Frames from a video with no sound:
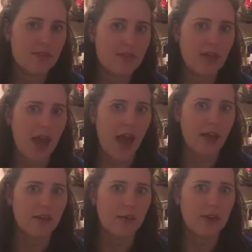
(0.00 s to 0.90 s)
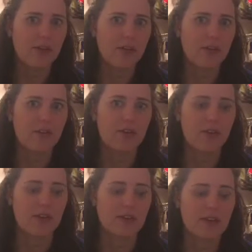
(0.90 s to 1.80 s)
Yeah, waiting for your
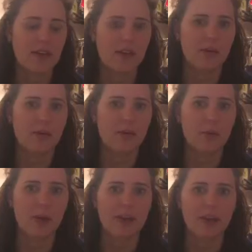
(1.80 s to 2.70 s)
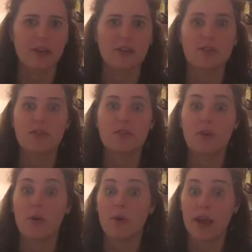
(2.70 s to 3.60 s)
inventory is like when you're pregnant and you're
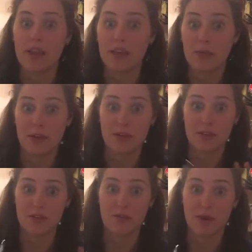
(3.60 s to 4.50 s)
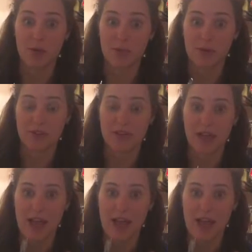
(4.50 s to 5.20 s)
so cranky because if one more person